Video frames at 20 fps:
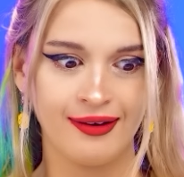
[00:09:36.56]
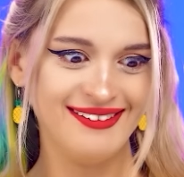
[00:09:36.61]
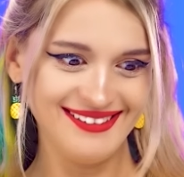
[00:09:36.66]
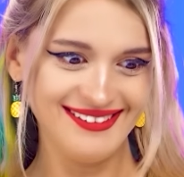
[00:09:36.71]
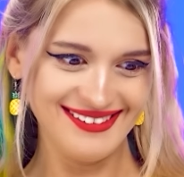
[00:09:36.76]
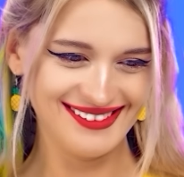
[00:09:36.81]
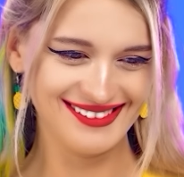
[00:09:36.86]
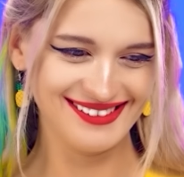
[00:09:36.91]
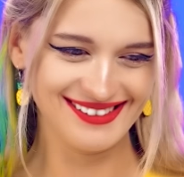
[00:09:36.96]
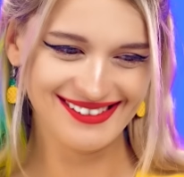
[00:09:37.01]

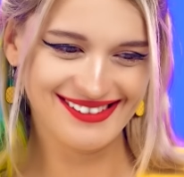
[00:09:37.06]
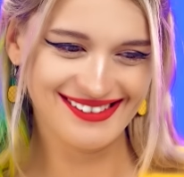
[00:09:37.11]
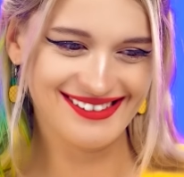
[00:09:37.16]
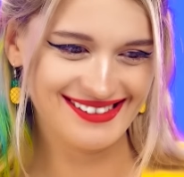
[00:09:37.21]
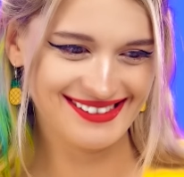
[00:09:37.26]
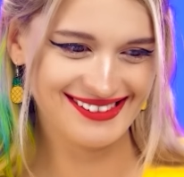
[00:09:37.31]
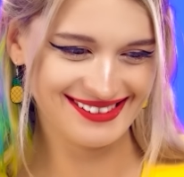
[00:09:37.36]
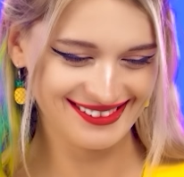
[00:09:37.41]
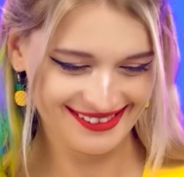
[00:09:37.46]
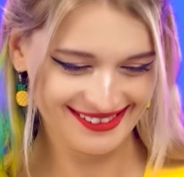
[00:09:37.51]
oh, by the
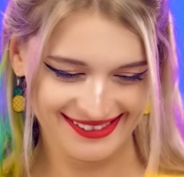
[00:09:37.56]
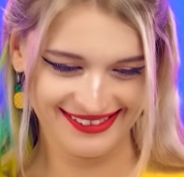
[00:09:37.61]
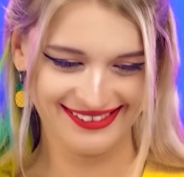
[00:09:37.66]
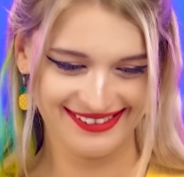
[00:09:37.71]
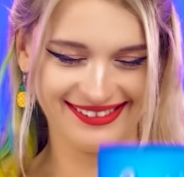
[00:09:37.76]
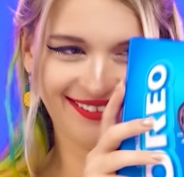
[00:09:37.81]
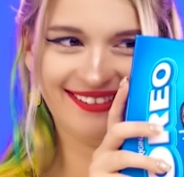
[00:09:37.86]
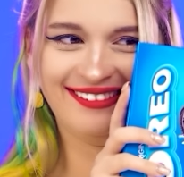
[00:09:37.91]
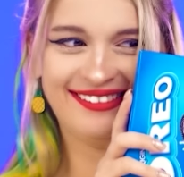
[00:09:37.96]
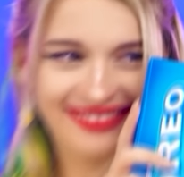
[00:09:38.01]
way, I can't
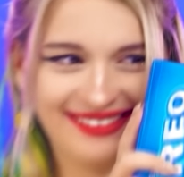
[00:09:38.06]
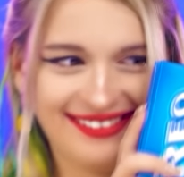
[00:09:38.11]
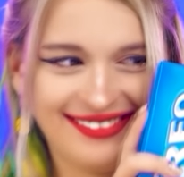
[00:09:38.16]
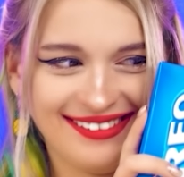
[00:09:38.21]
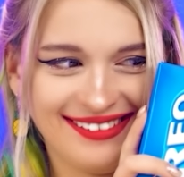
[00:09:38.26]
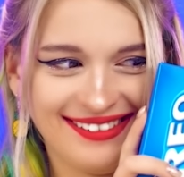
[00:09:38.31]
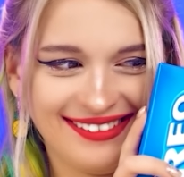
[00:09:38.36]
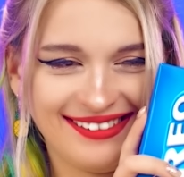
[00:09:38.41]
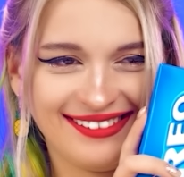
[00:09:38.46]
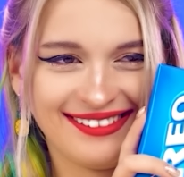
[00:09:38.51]
get
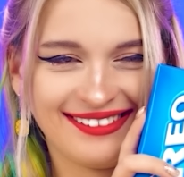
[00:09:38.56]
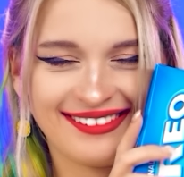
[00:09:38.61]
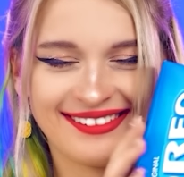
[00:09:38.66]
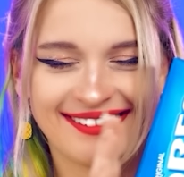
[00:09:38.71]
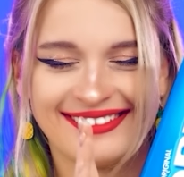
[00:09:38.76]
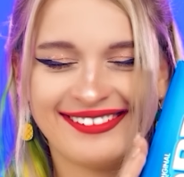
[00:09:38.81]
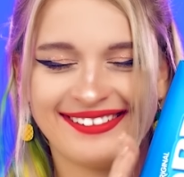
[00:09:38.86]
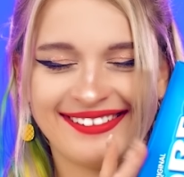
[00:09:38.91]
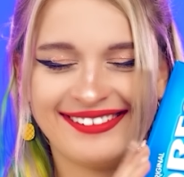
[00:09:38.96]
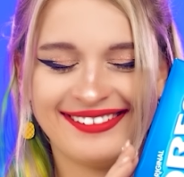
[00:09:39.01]
distracted.
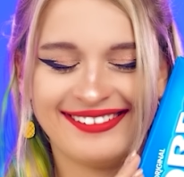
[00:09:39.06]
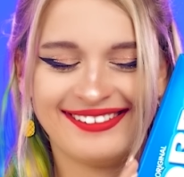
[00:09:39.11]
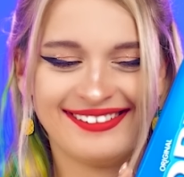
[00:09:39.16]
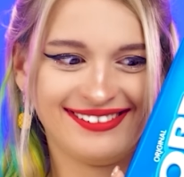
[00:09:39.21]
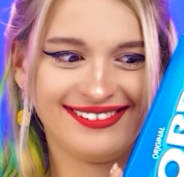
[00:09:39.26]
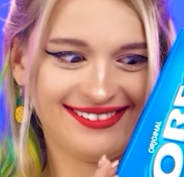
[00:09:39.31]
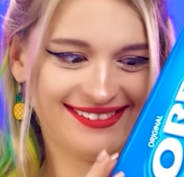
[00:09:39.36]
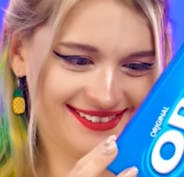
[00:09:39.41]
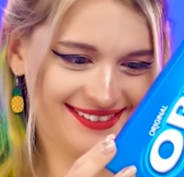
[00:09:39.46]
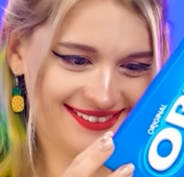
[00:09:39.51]

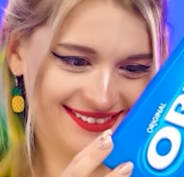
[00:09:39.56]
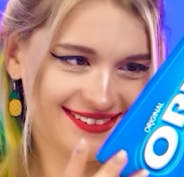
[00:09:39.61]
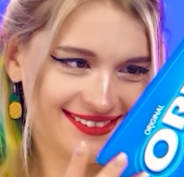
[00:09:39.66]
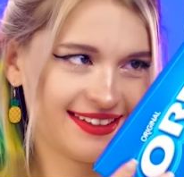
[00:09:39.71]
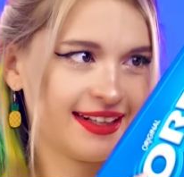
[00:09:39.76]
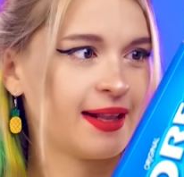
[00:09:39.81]
My